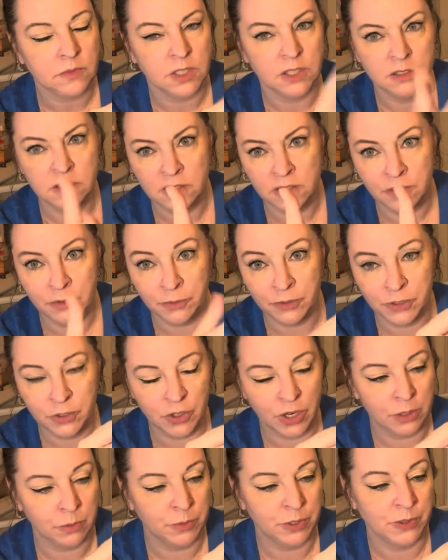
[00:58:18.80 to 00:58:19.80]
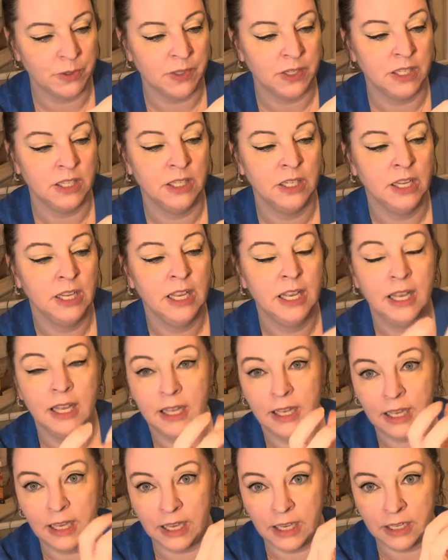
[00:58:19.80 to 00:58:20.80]
delivery truck person
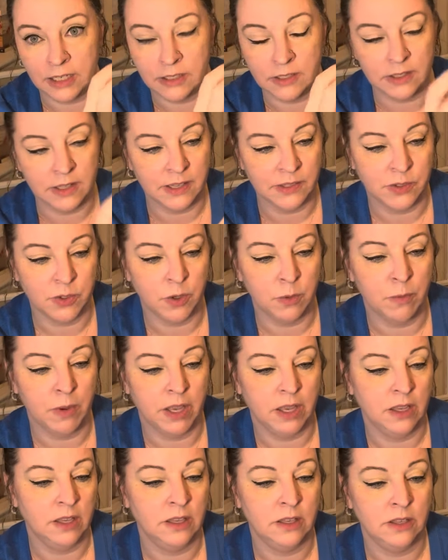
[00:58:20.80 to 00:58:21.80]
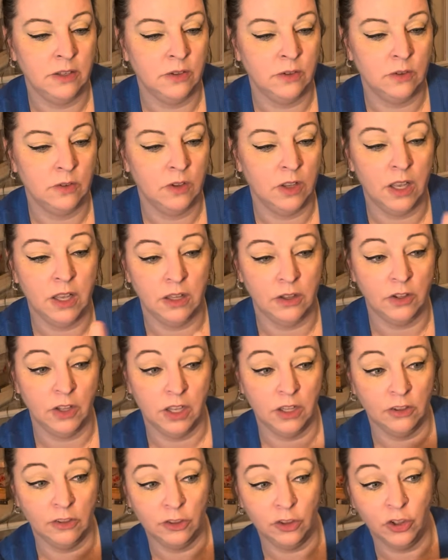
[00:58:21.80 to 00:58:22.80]
and this remind he it,
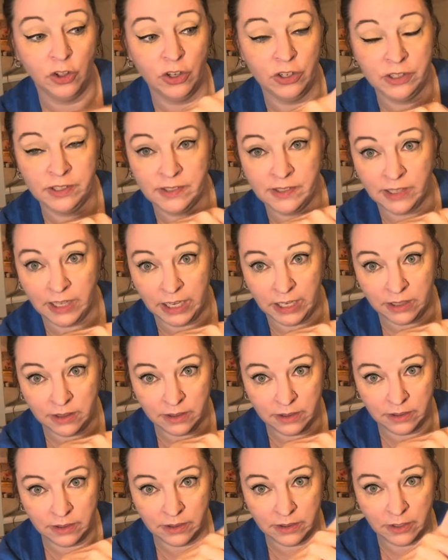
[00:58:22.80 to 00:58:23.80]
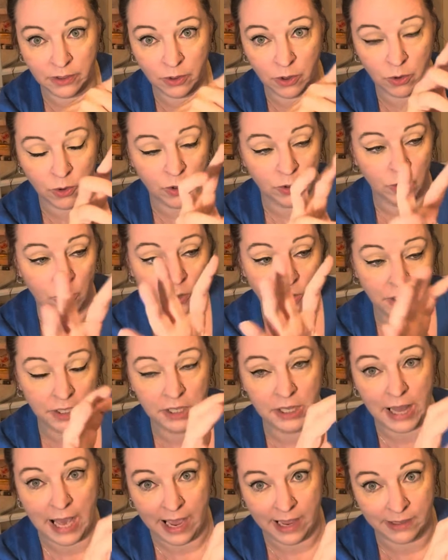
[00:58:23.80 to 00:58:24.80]
it looks like the coca-cola
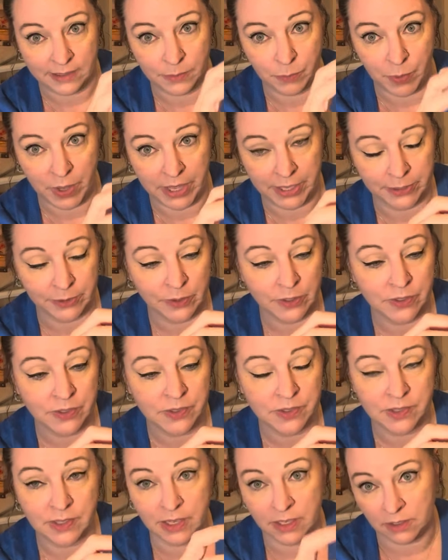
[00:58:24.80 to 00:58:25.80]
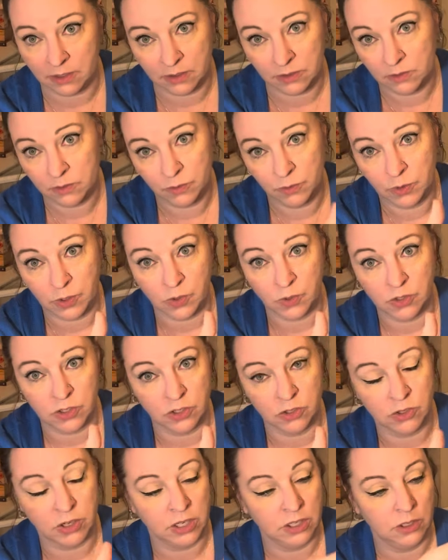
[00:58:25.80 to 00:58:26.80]
glass bottles that used to
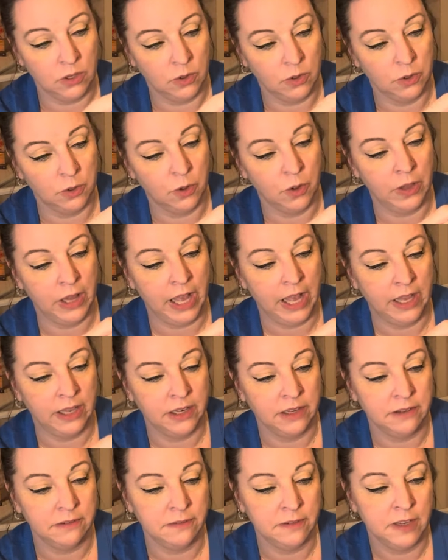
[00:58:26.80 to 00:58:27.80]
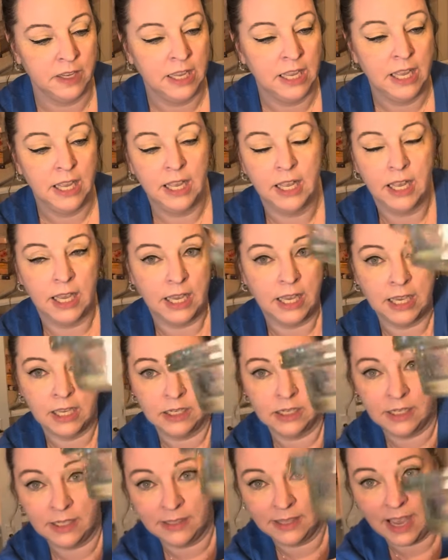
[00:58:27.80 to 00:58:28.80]
drink coca-cola out of
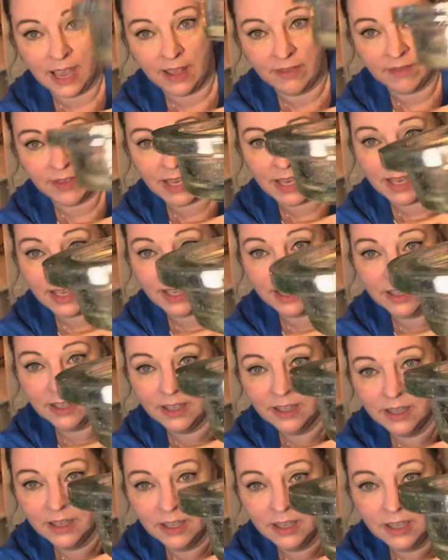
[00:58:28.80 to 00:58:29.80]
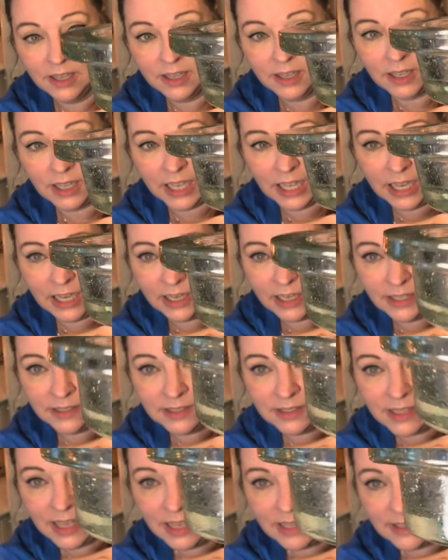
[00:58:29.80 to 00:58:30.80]
and it's heavy and
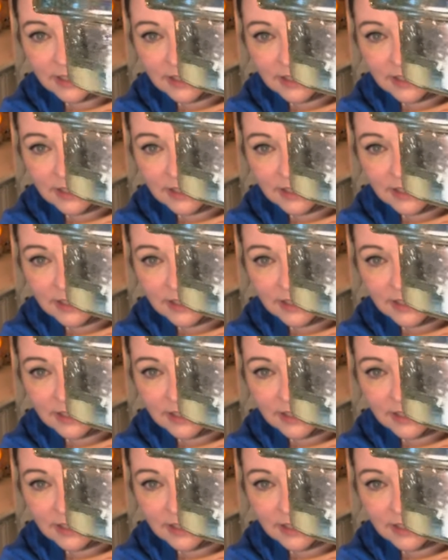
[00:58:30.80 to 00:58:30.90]
it's that